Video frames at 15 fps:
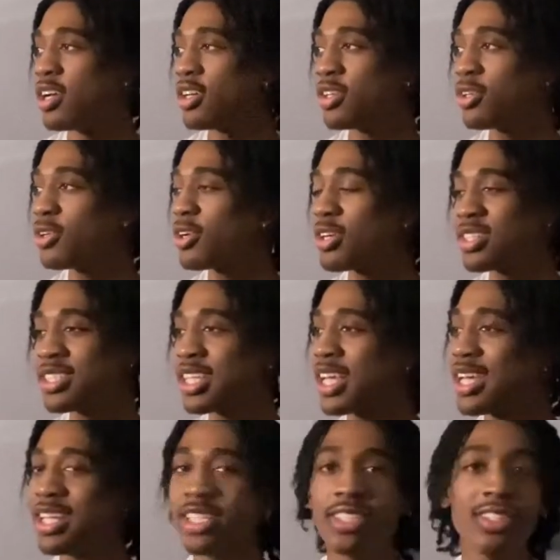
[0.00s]
You know what I'm
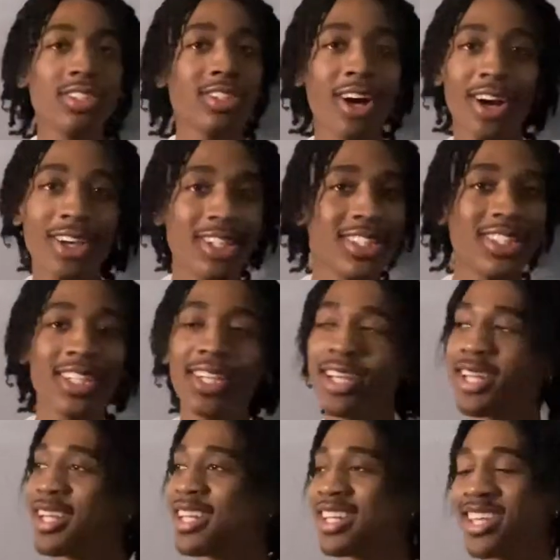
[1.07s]
saying? Just talking
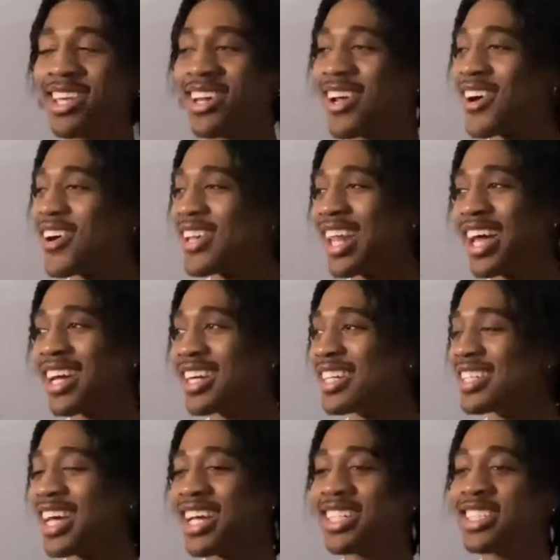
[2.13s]
shit and, you know, like,
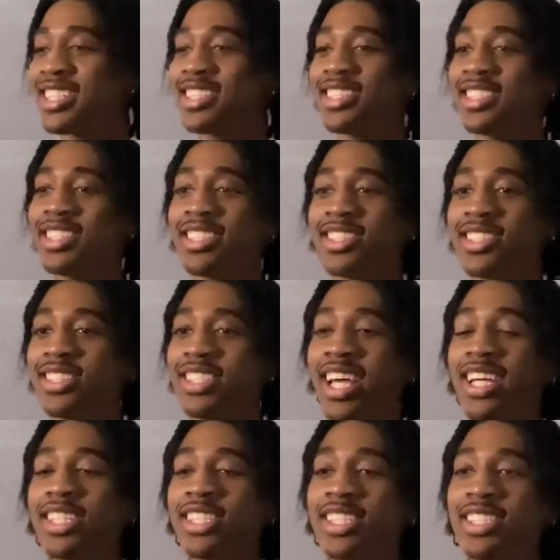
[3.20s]
that shit
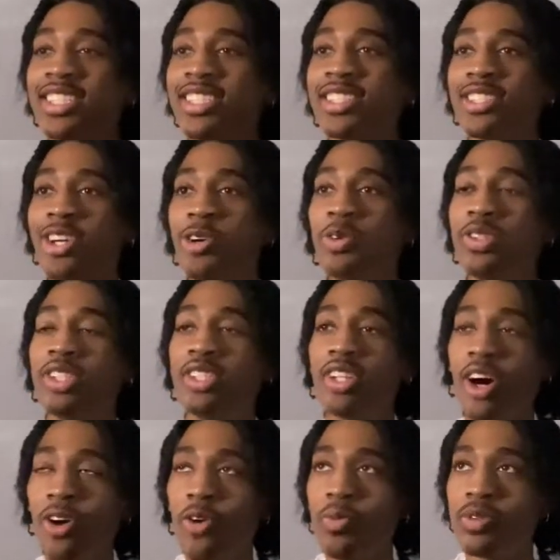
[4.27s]
just so
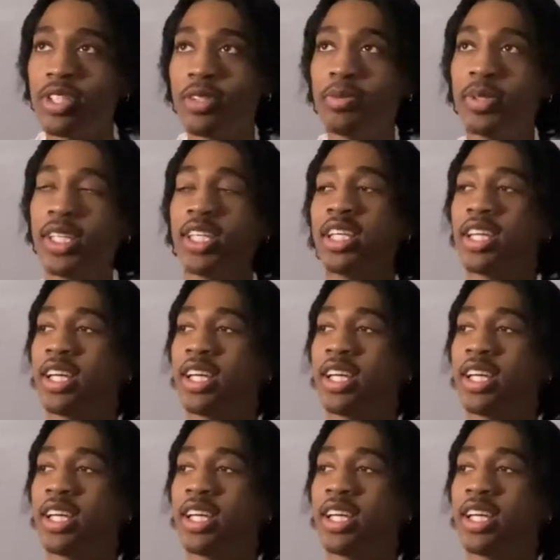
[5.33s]
dope to me.